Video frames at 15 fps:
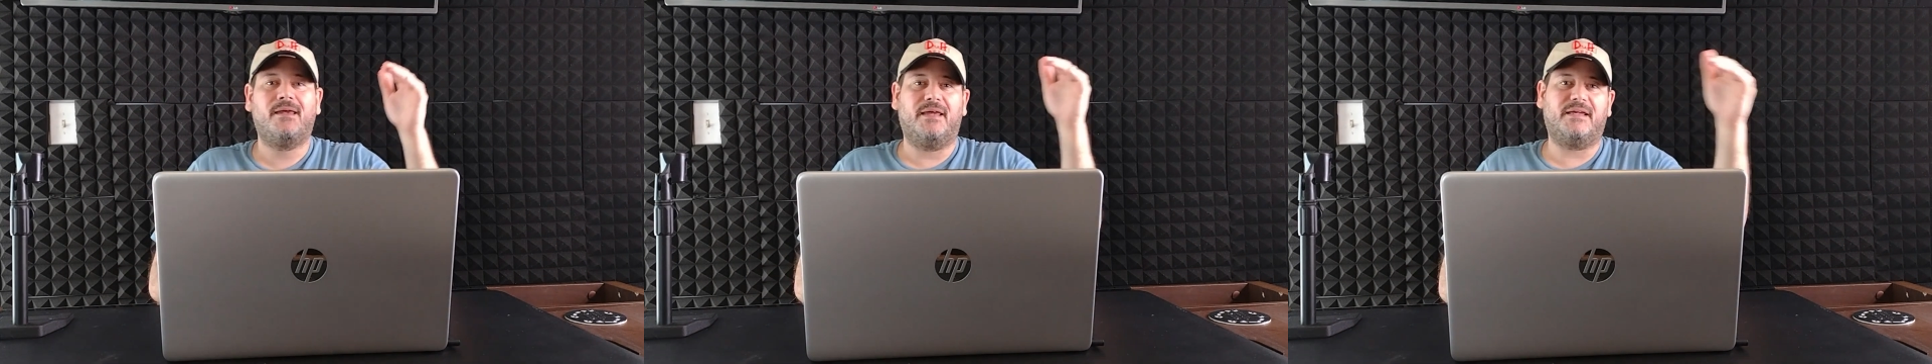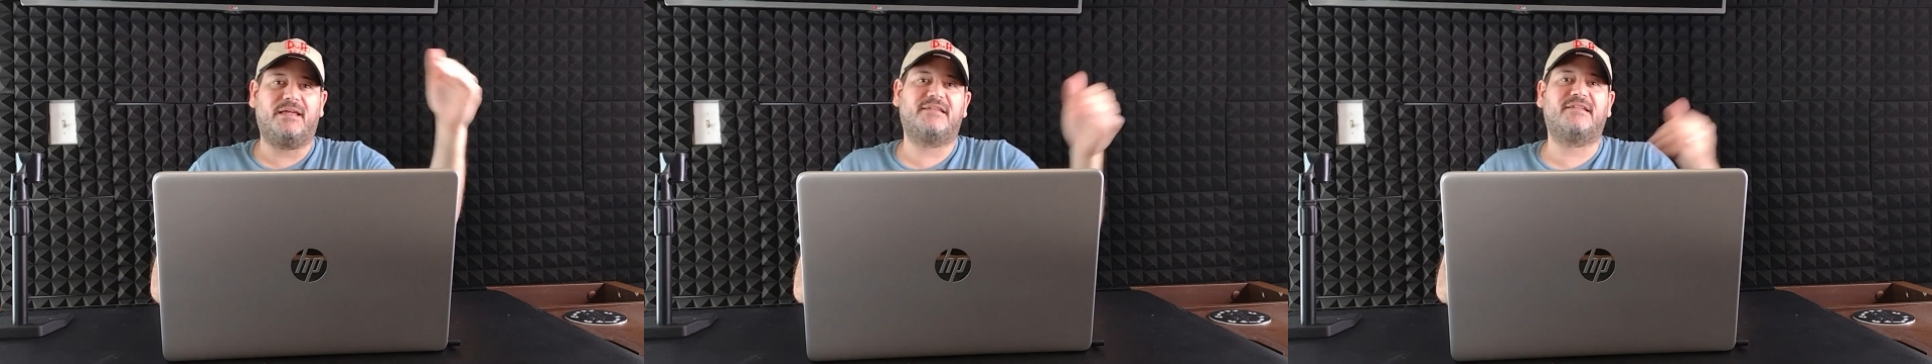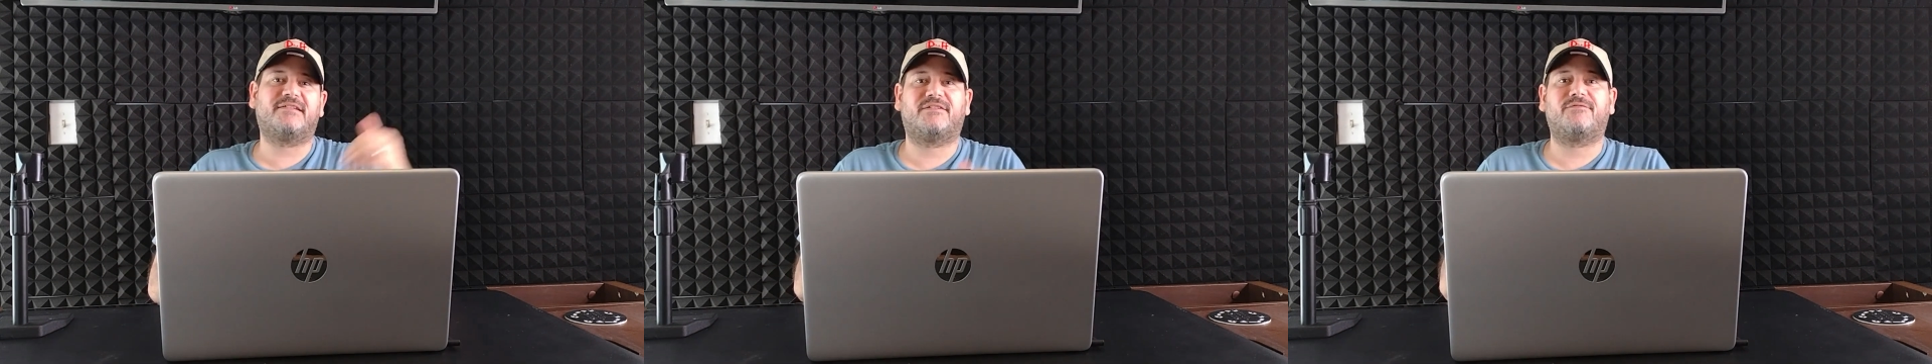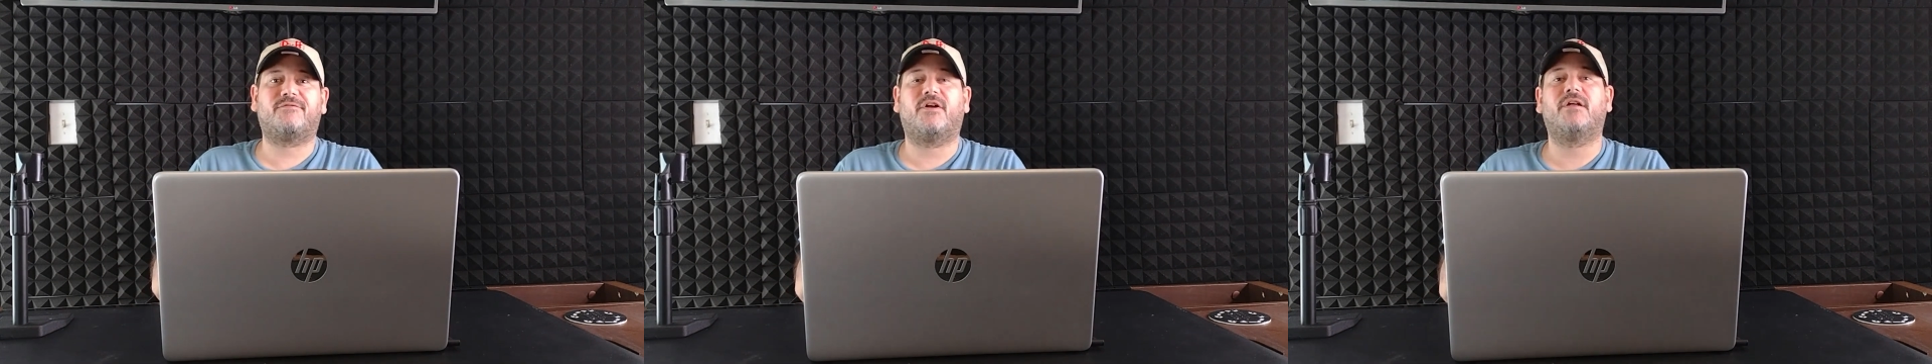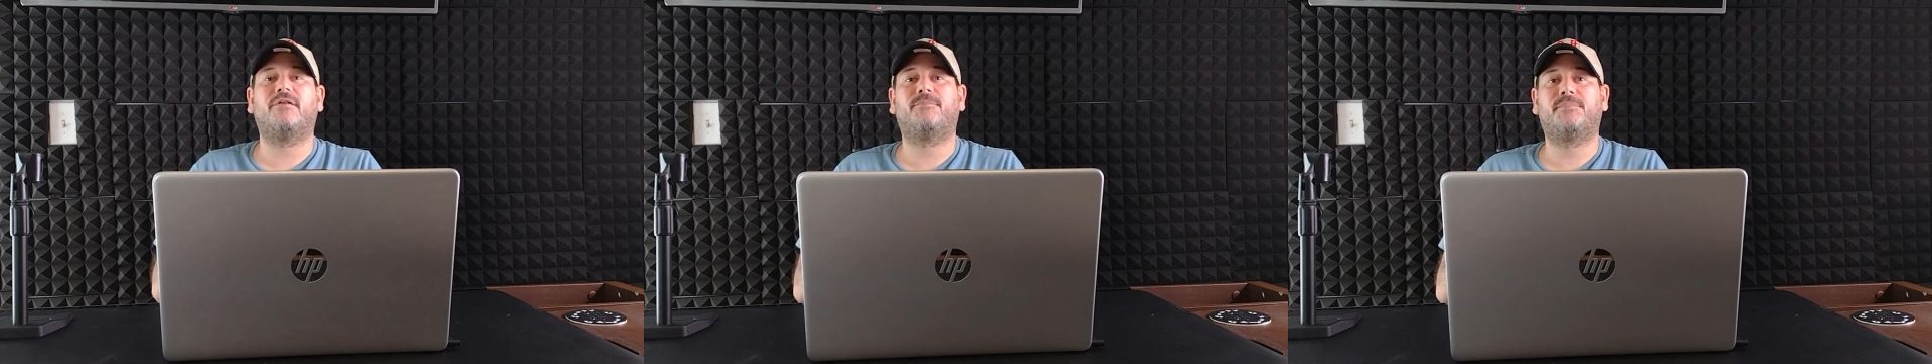and get this in
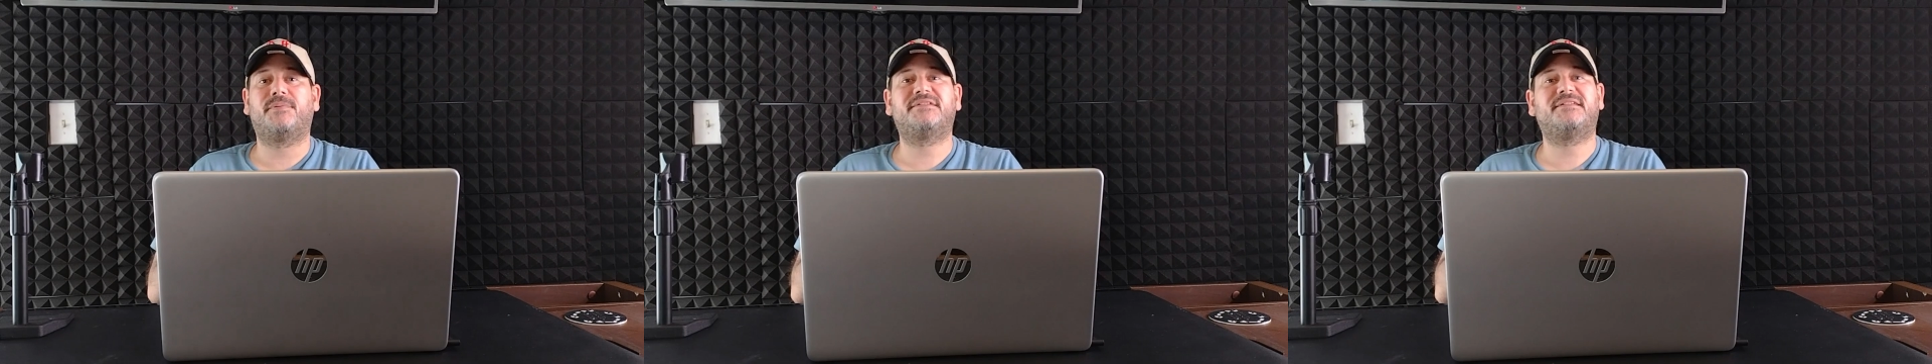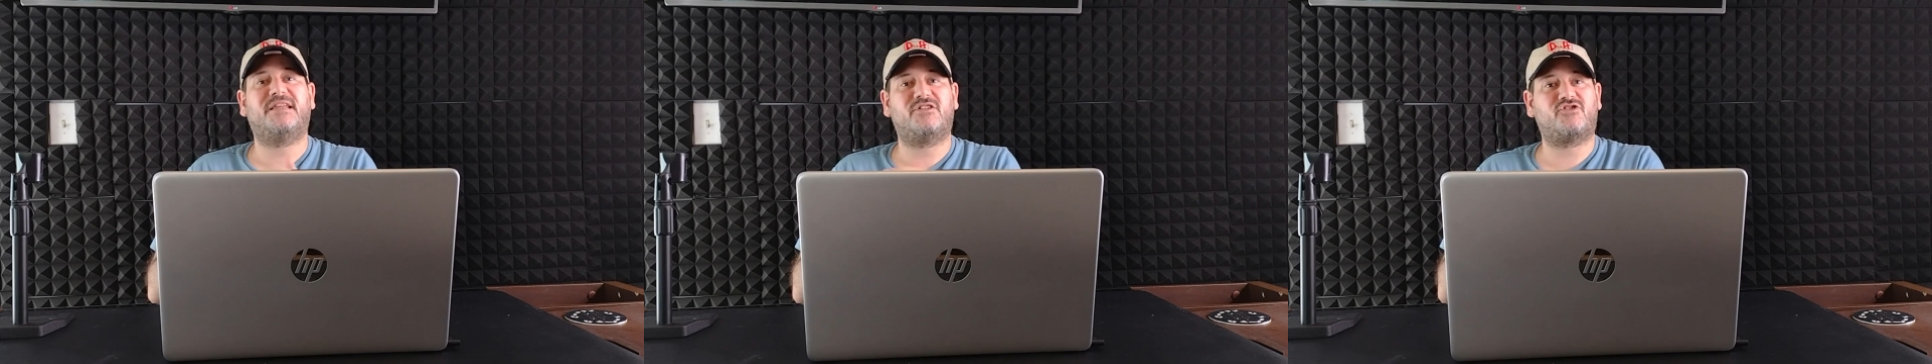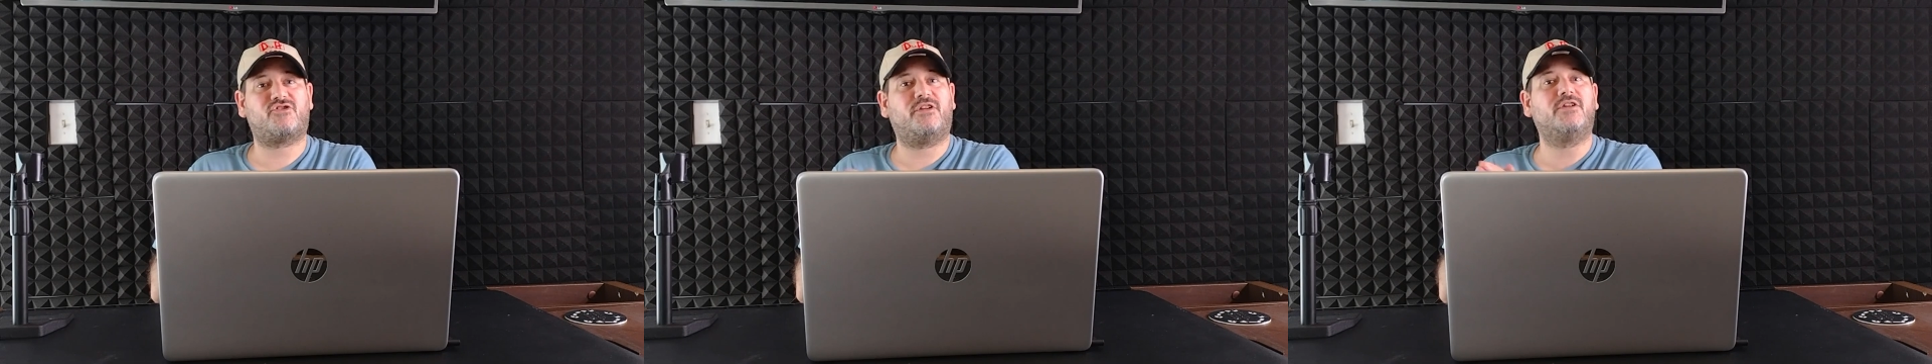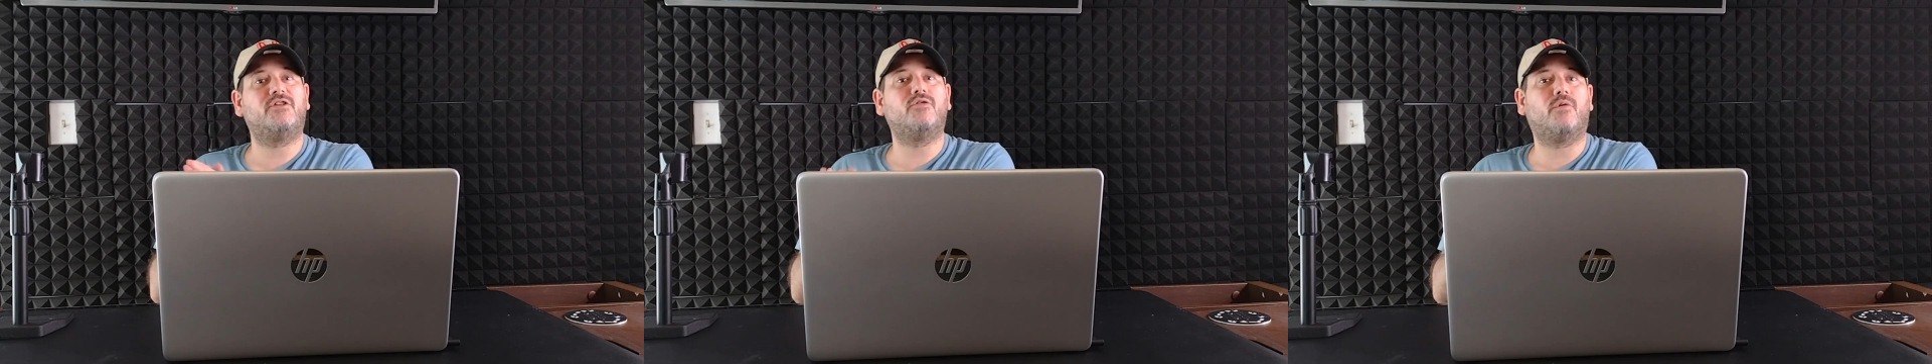front of potentially